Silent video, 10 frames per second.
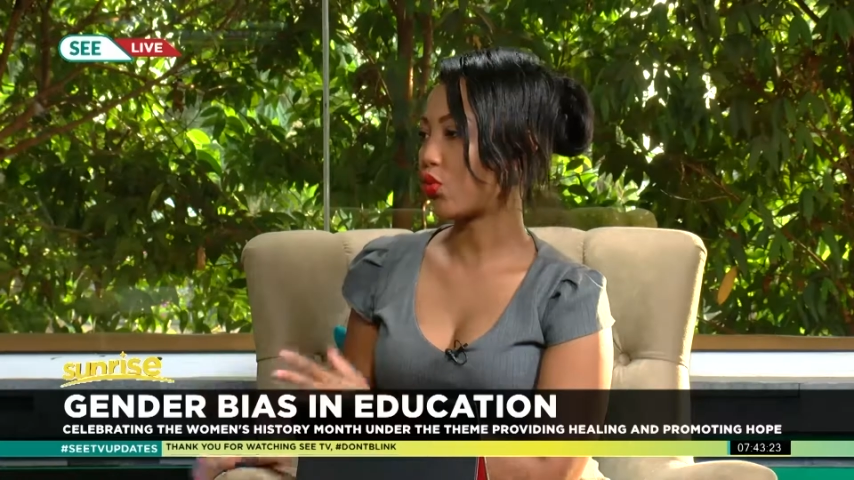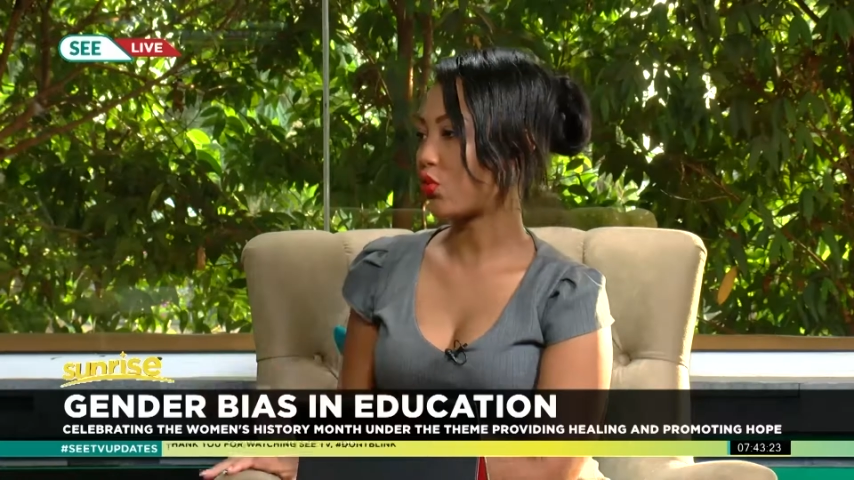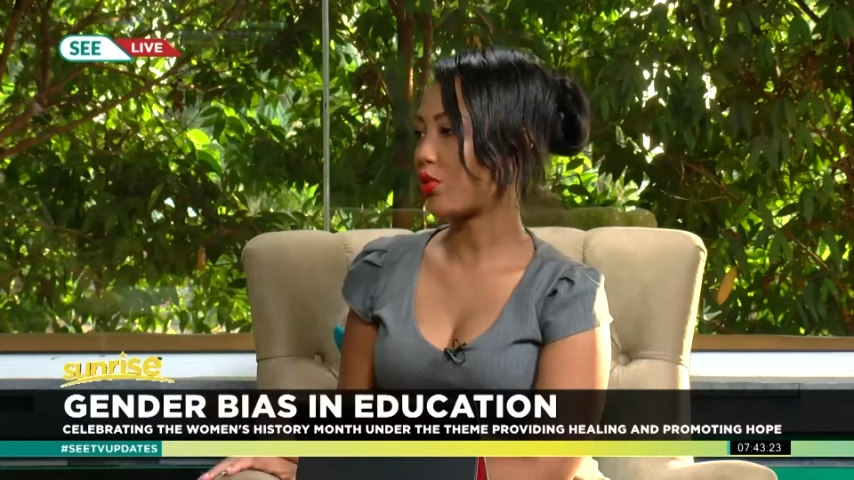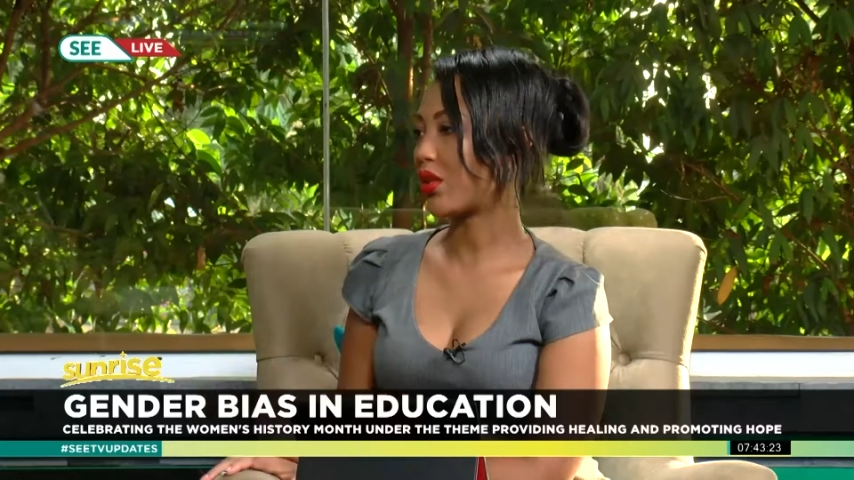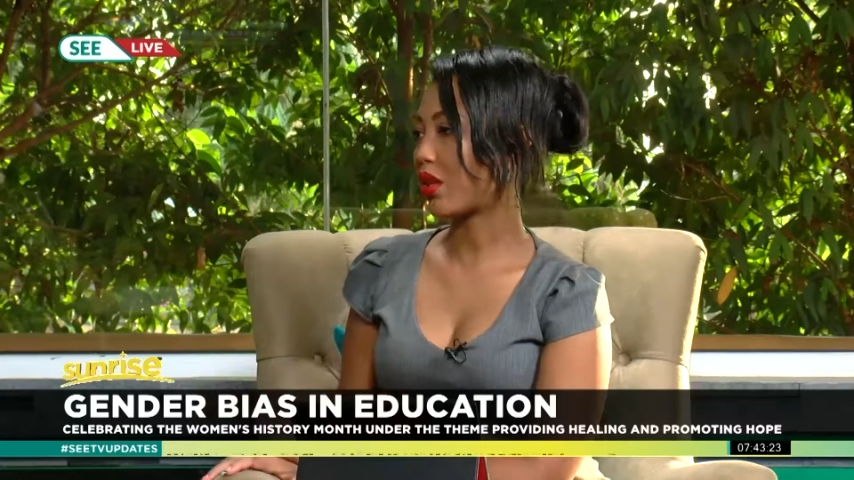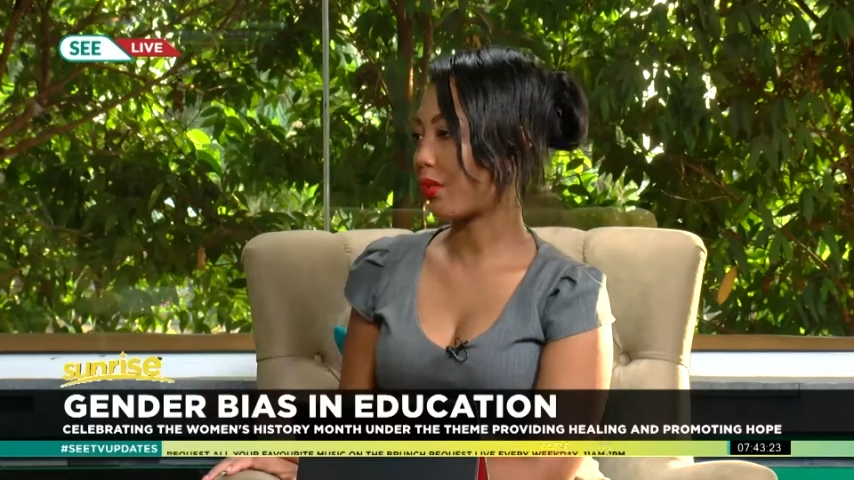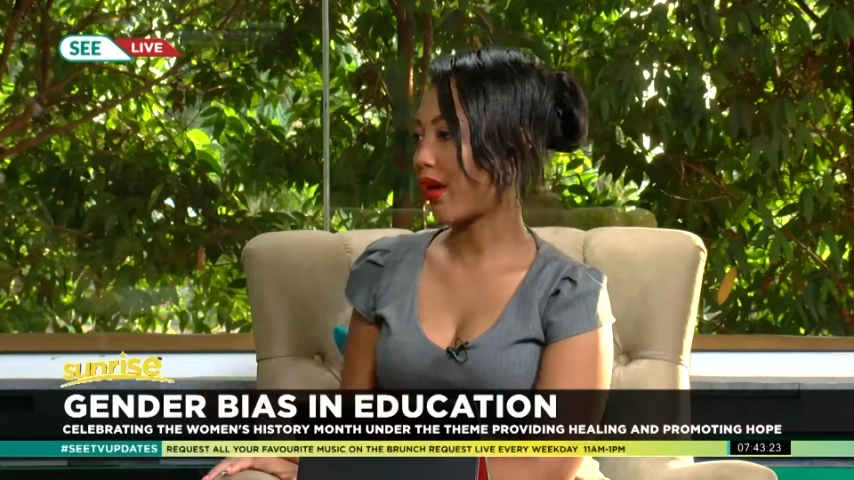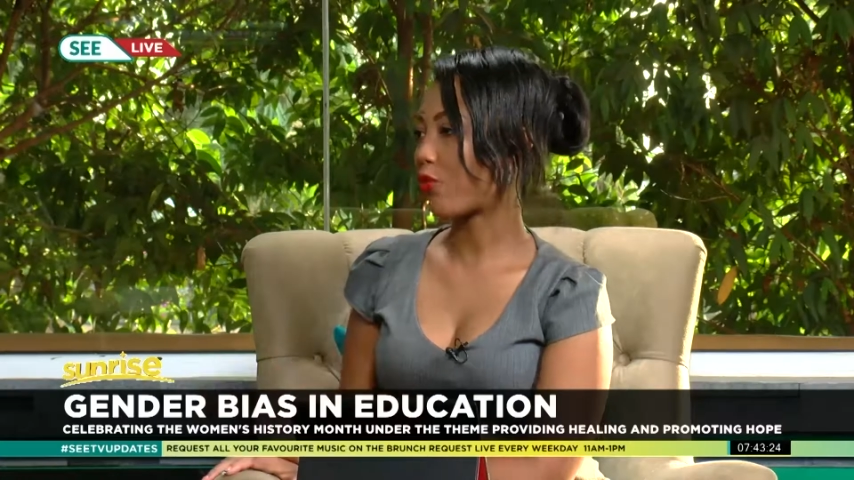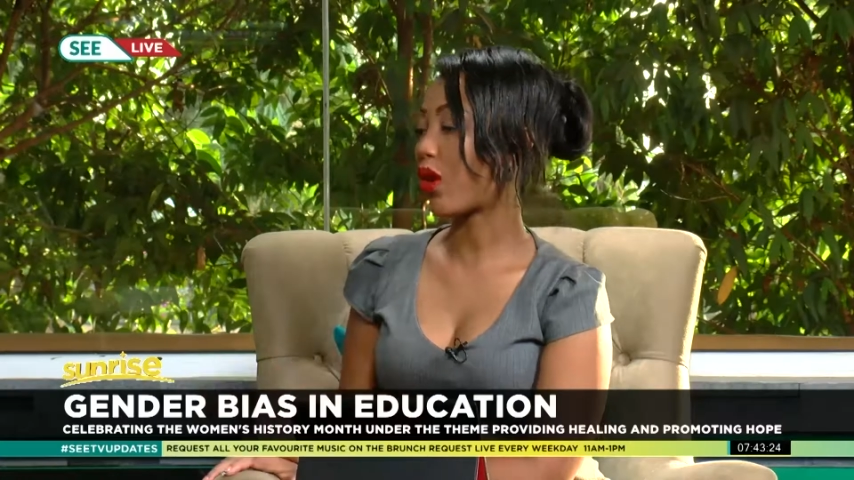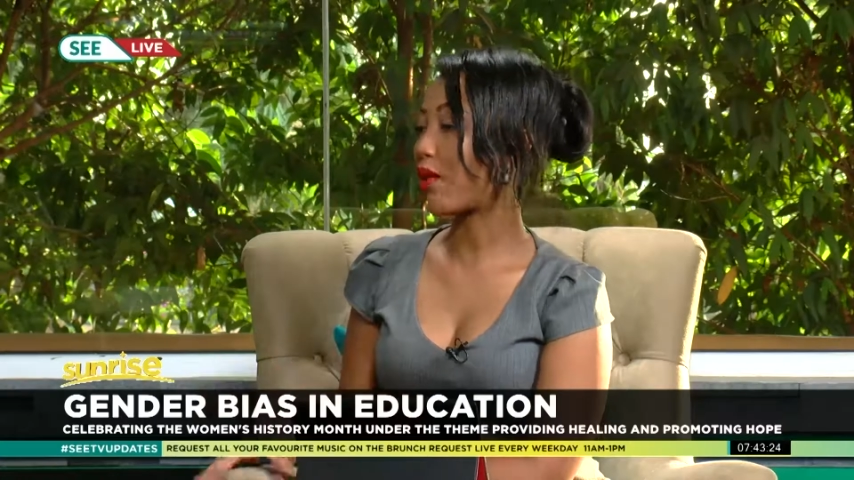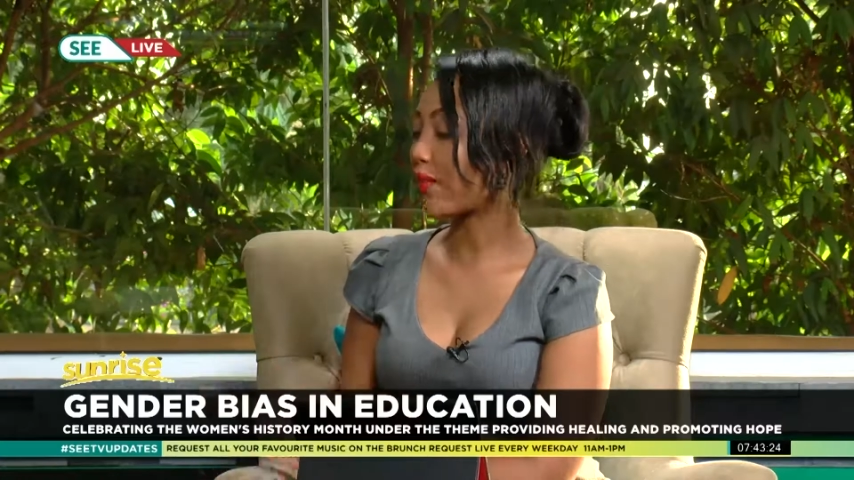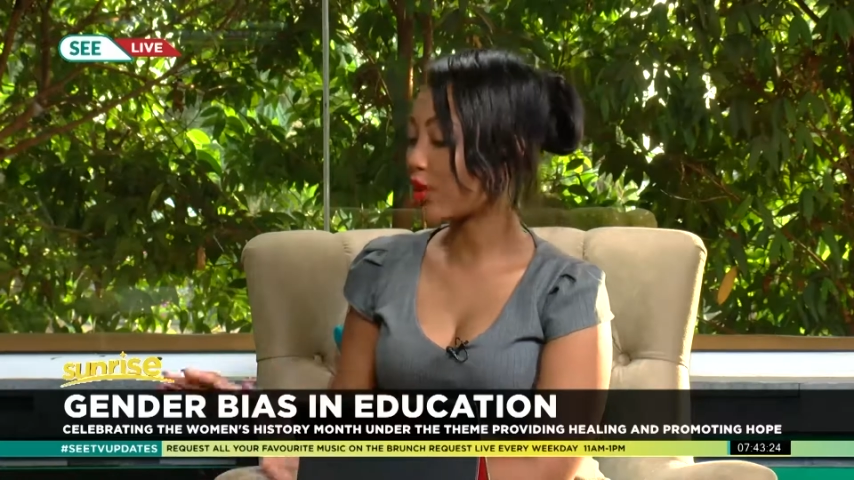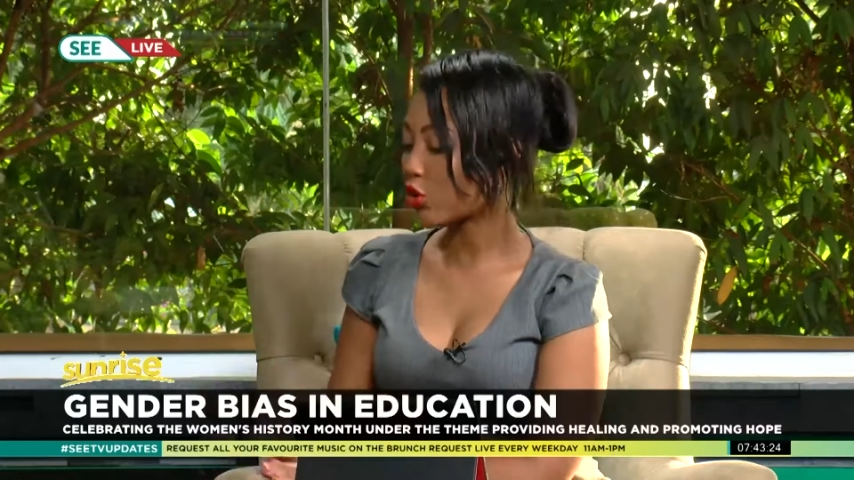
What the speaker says: to meet them halfway and make